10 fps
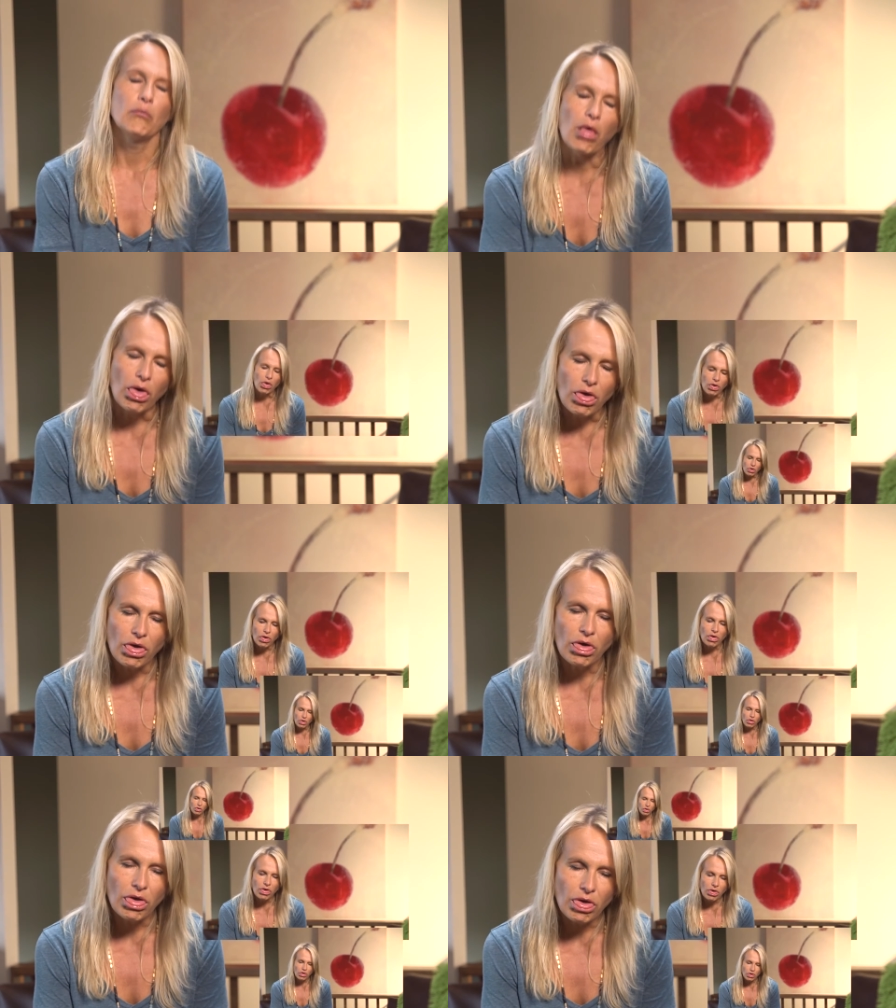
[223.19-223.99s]

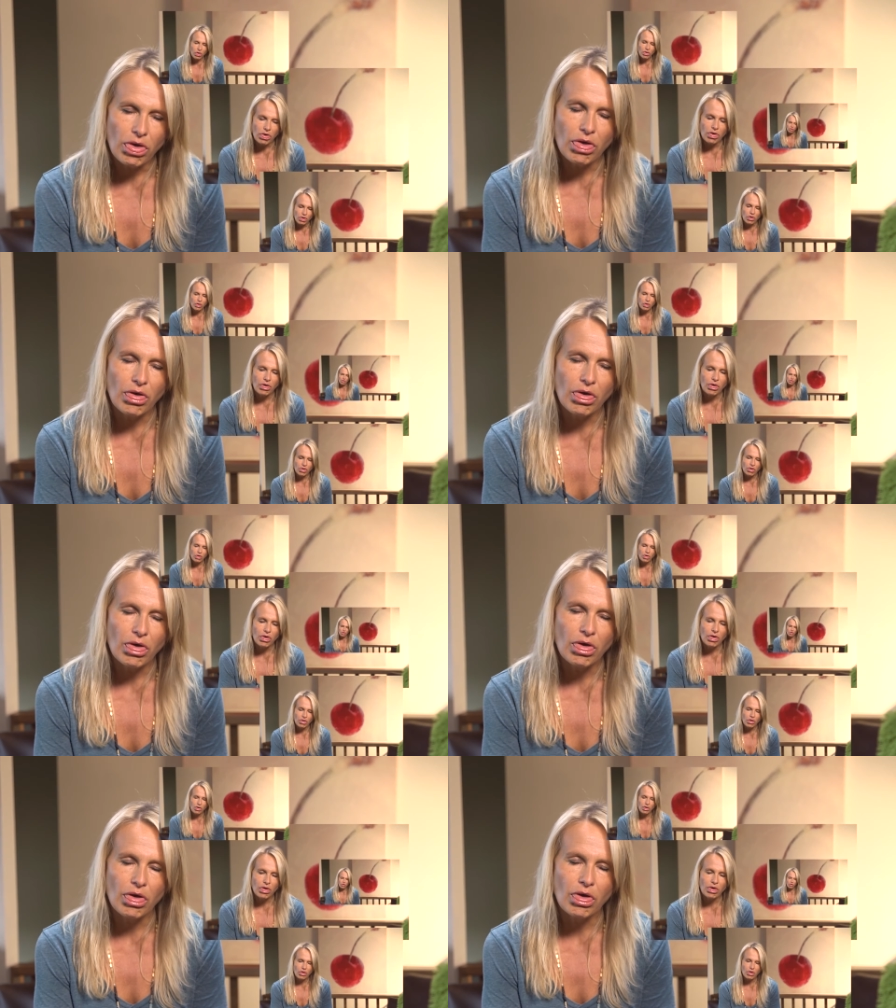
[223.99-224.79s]

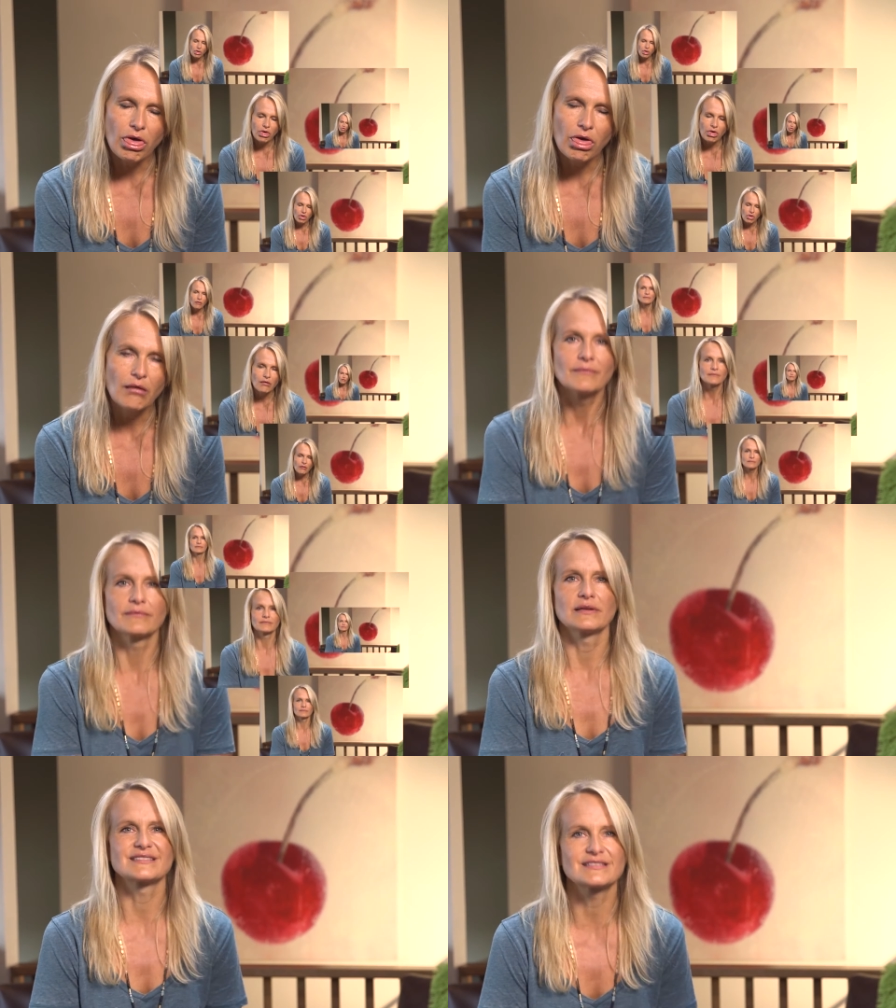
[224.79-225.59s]
It
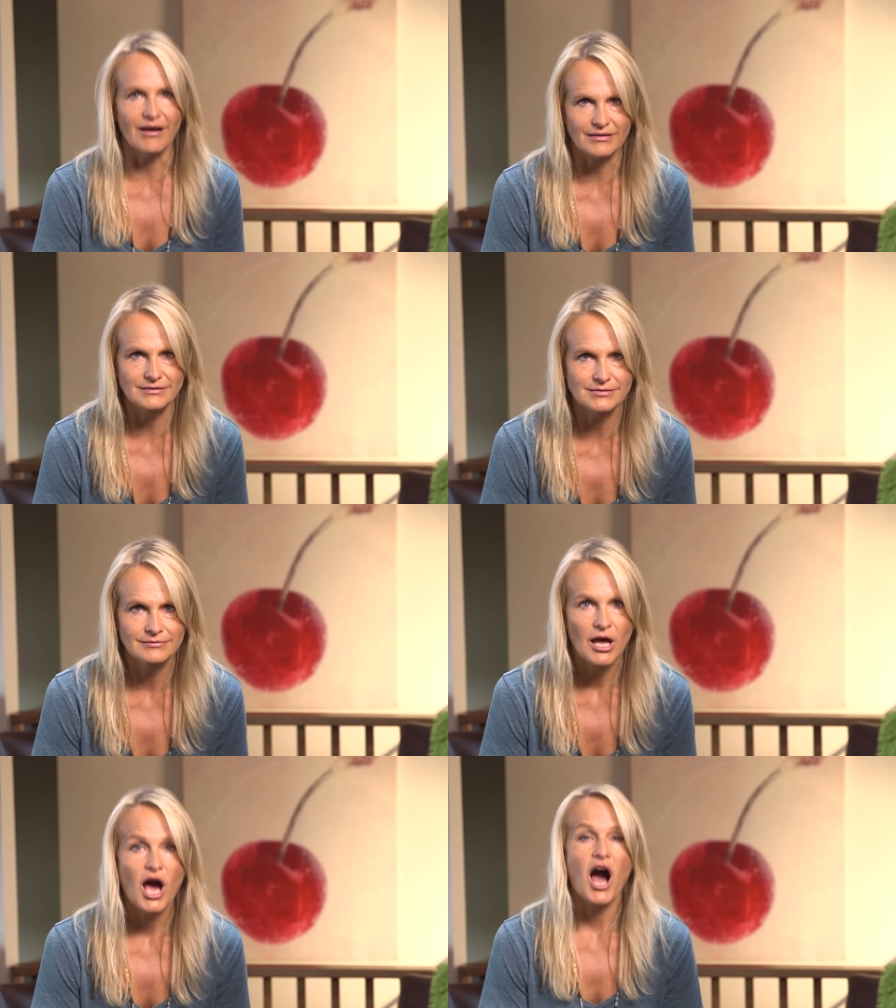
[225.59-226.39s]
sucks.
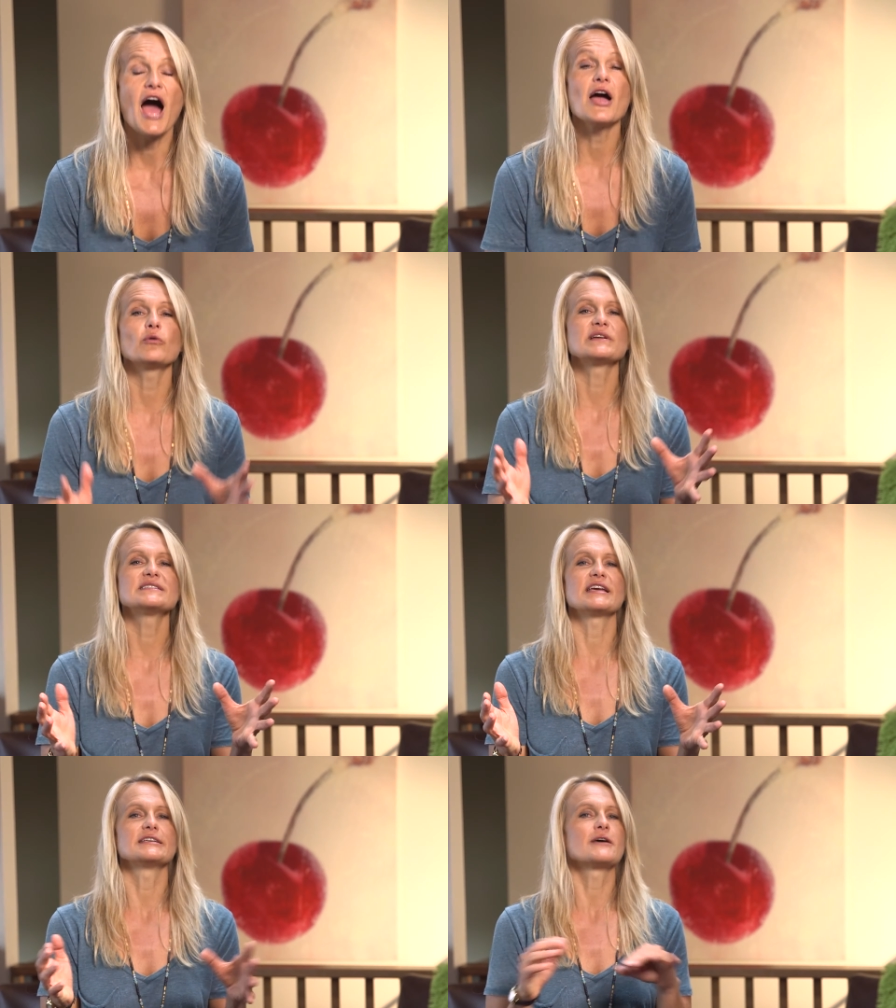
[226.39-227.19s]
I always
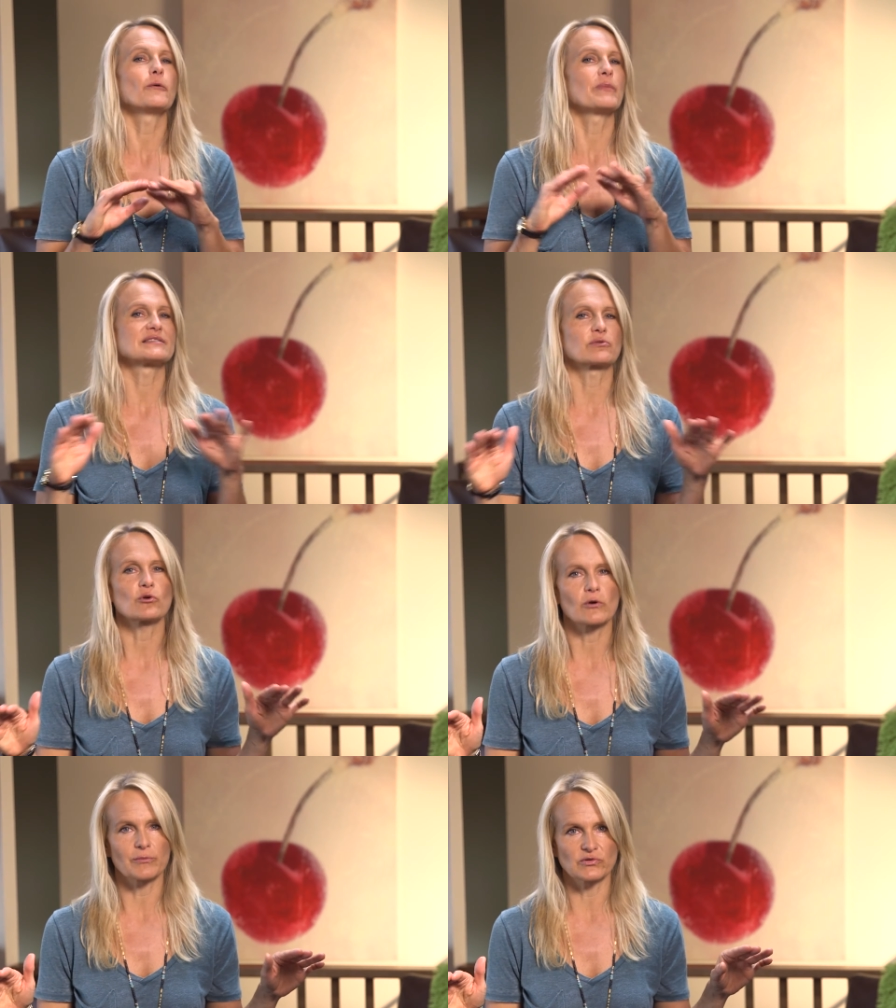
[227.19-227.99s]
say don't mess with
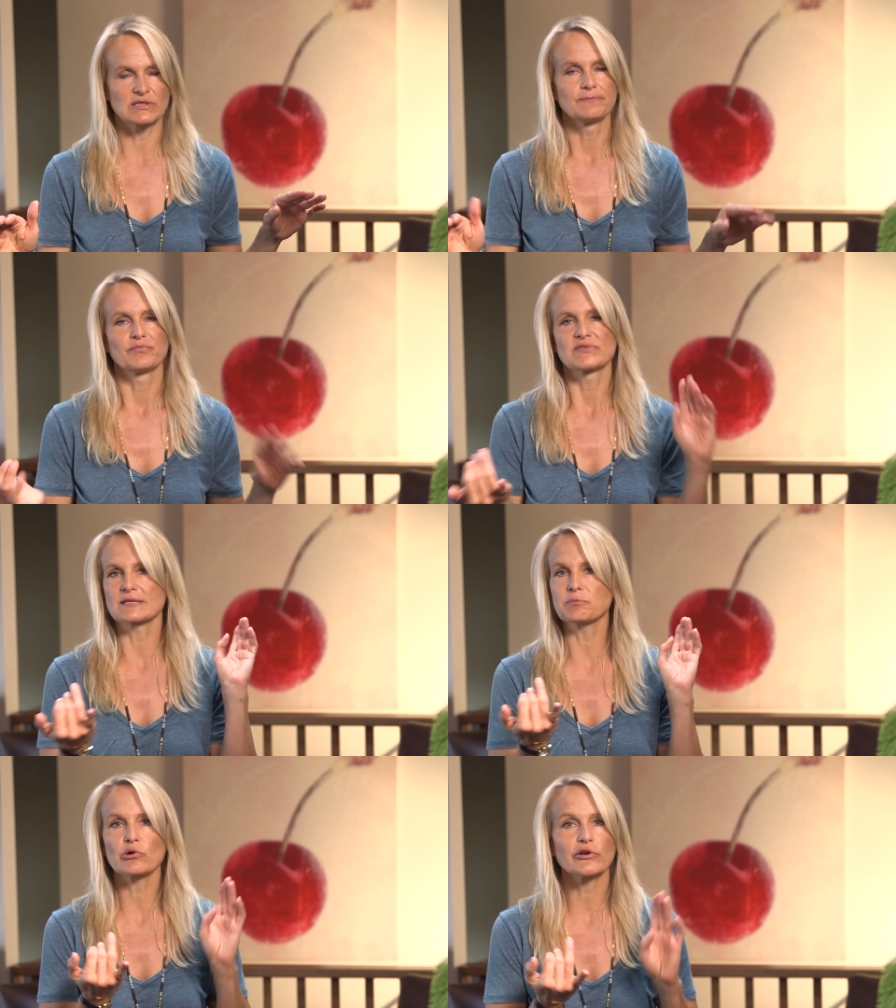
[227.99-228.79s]
hormones.
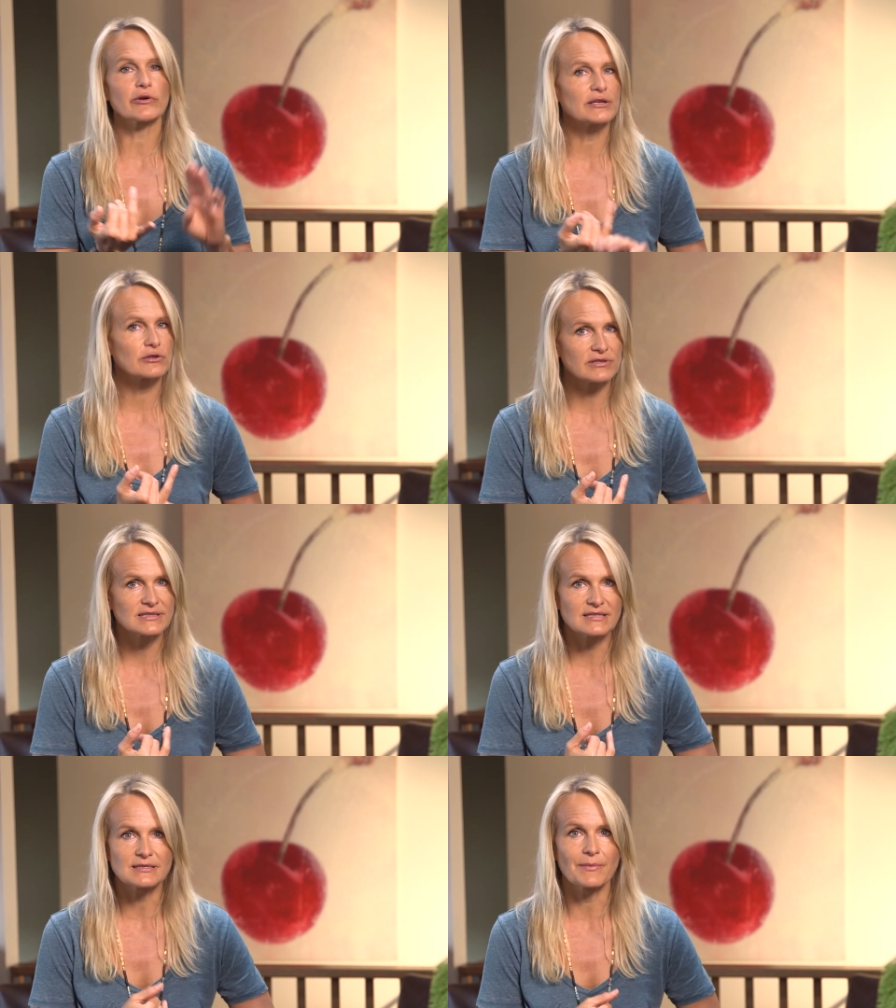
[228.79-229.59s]
Support your endocrine
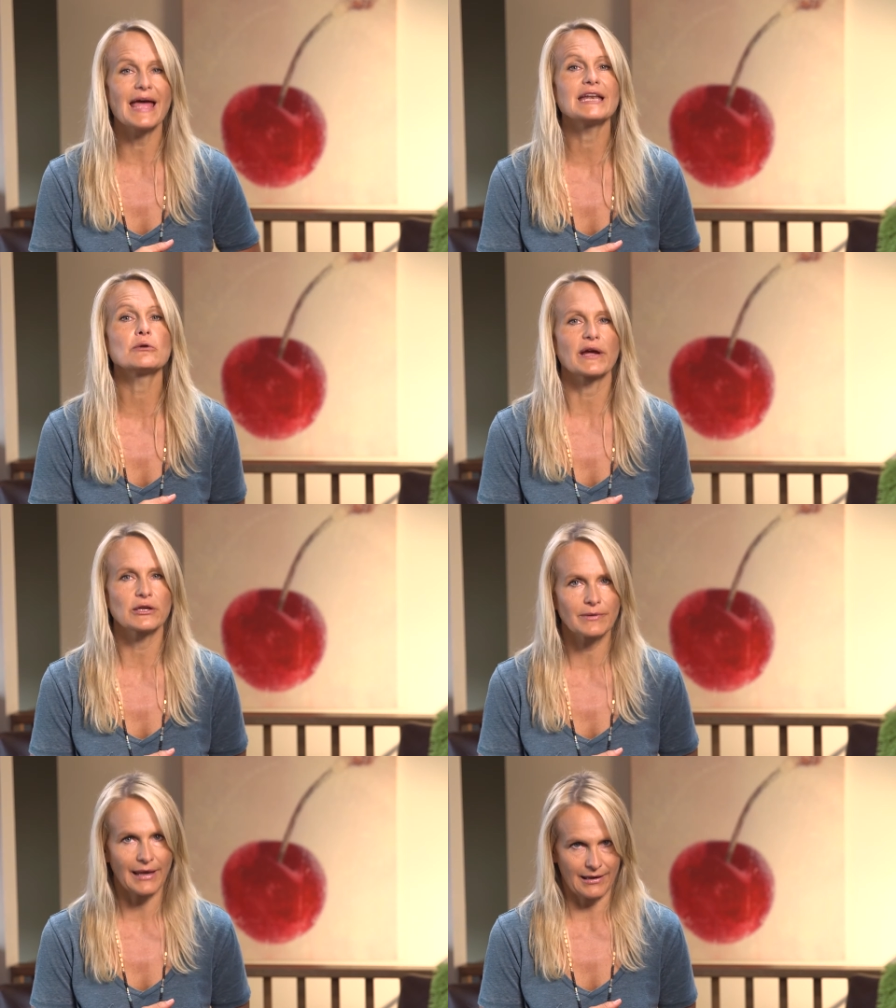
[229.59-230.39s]
system any way
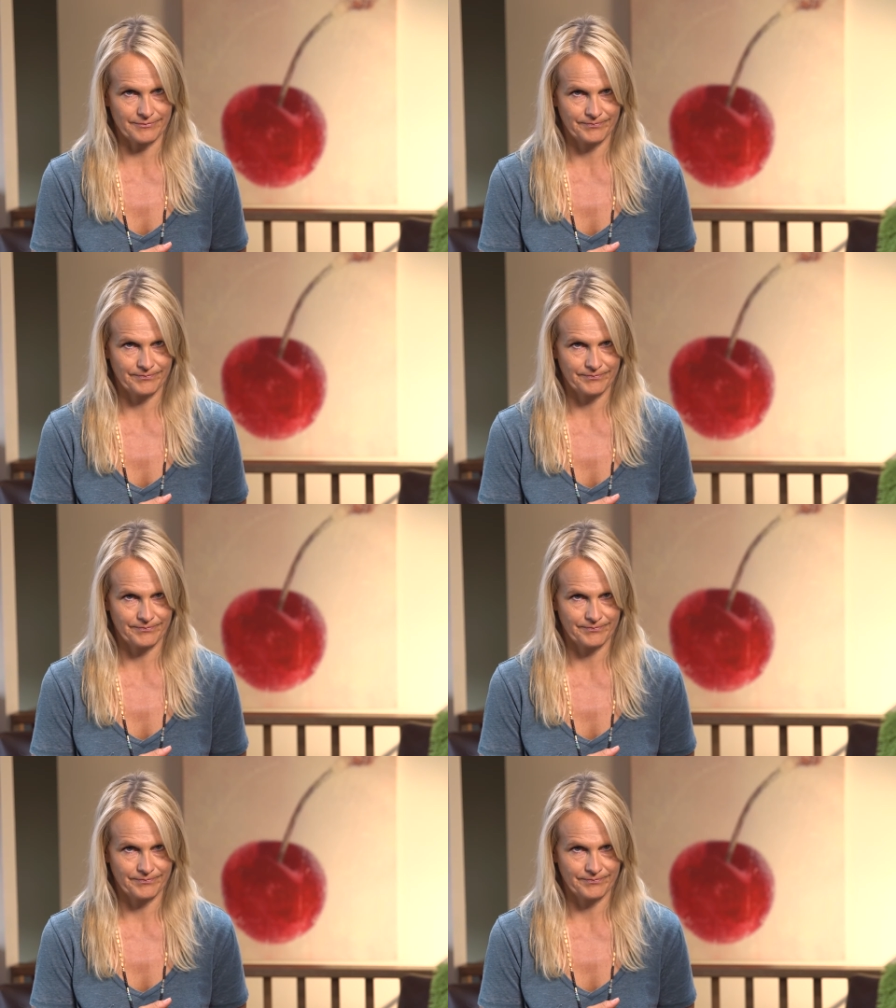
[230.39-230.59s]
you can.